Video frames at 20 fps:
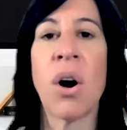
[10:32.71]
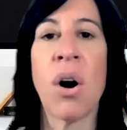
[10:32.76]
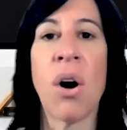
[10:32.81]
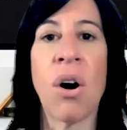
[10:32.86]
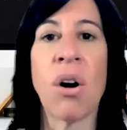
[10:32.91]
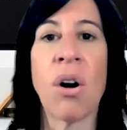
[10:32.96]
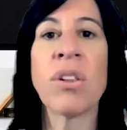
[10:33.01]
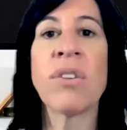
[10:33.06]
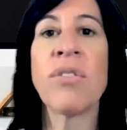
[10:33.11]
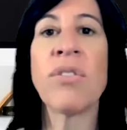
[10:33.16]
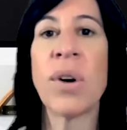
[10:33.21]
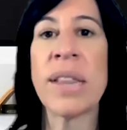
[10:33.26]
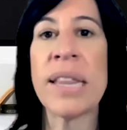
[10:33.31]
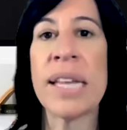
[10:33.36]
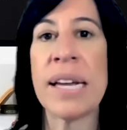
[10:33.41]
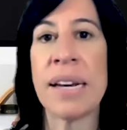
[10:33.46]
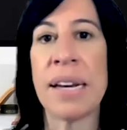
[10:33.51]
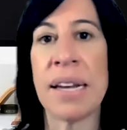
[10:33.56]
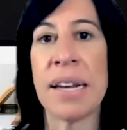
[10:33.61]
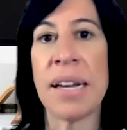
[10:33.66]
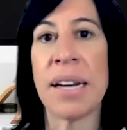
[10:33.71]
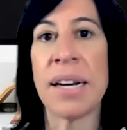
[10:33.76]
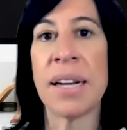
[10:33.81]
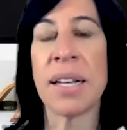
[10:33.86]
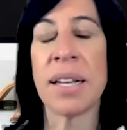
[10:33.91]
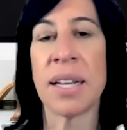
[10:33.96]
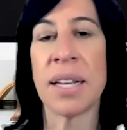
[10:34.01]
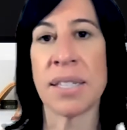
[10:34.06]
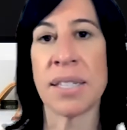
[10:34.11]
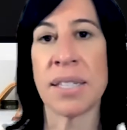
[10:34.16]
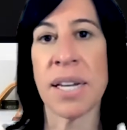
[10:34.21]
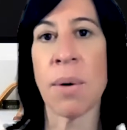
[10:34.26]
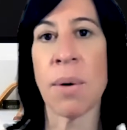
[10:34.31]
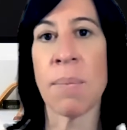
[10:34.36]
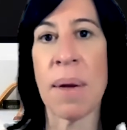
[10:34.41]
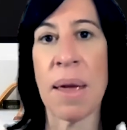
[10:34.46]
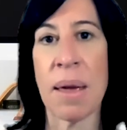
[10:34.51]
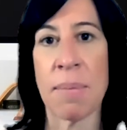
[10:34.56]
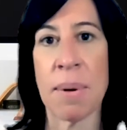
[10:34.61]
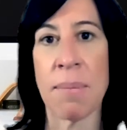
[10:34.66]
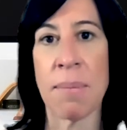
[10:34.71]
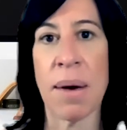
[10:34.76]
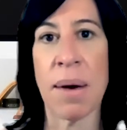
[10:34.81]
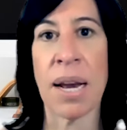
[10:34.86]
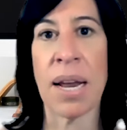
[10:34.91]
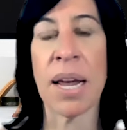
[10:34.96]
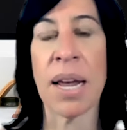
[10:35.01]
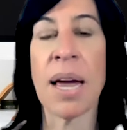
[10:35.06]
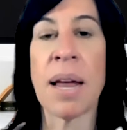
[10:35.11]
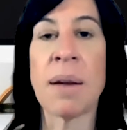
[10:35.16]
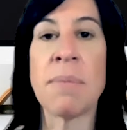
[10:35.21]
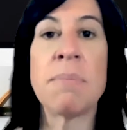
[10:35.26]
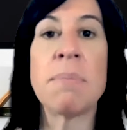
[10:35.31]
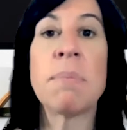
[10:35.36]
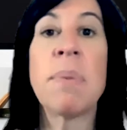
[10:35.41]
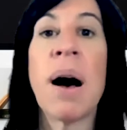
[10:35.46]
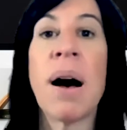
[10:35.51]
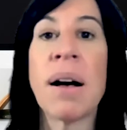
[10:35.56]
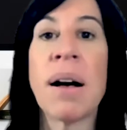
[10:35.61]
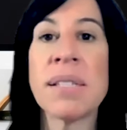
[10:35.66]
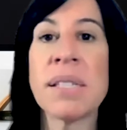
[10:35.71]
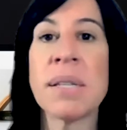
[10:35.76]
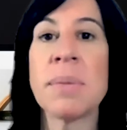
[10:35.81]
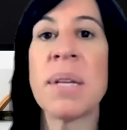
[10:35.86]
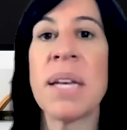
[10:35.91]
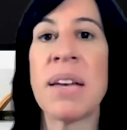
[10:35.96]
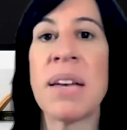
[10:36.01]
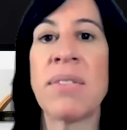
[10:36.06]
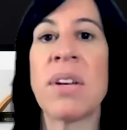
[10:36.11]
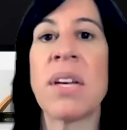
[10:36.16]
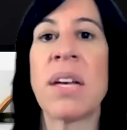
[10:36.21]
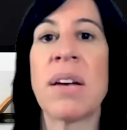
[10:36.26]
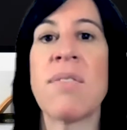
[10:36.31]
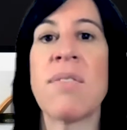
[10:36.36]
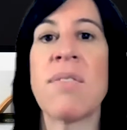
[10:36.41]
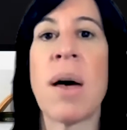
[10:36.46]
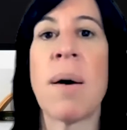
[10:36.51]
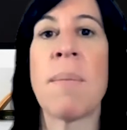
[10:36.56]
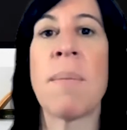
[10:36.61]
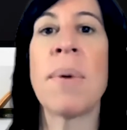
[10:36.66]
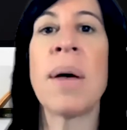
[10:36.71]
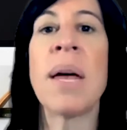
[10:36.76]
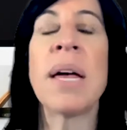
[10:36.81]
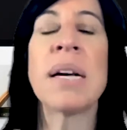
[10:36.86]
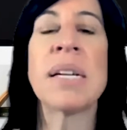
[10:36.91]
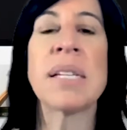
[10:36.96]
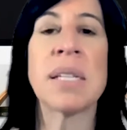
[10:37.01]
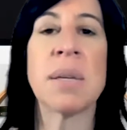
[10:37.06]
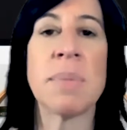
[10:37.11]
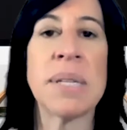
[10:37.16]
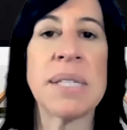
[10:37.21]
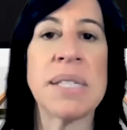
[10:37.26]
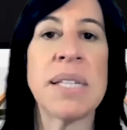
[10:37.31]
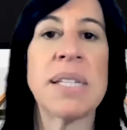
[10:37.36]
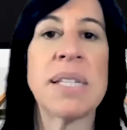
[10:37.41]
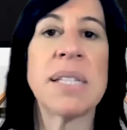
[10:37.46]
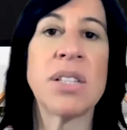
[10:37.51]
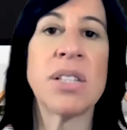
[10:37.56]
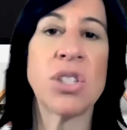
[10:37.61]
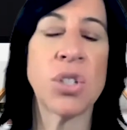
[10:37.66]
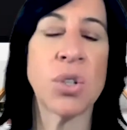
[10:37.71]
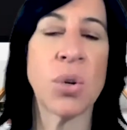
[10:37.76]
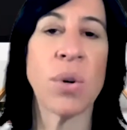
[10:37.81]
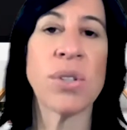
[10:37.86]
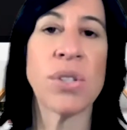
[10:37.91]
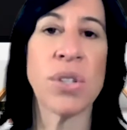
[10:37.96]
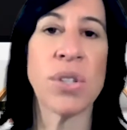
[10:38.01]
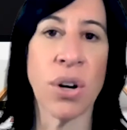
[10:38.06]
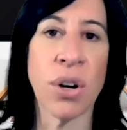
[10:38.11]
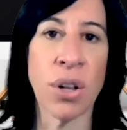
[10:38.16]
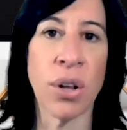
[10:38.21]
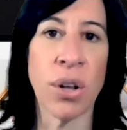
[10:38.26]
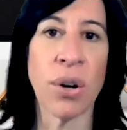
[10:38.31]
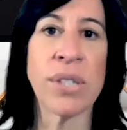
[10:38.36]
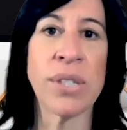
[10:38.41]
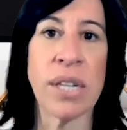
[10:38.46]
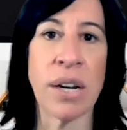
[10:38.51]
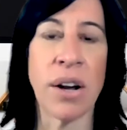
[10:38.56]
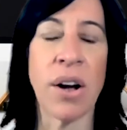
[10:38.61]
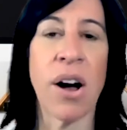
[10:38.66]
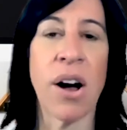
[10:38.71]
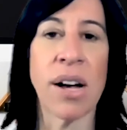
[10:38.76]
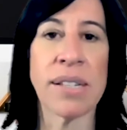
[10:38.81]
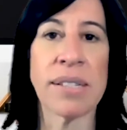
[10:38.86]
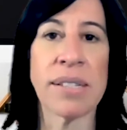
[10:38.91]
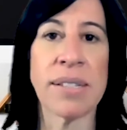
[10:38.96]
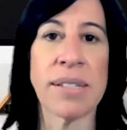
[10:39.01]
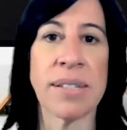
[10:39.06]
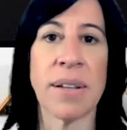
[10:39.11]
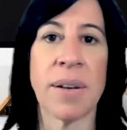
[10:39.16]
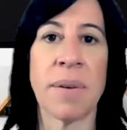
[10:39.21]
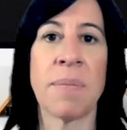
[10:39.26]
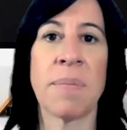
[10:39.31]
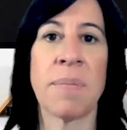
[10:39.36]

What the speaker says: all of what they need in down payment money and possibly even give them some assistance towards their closing costs.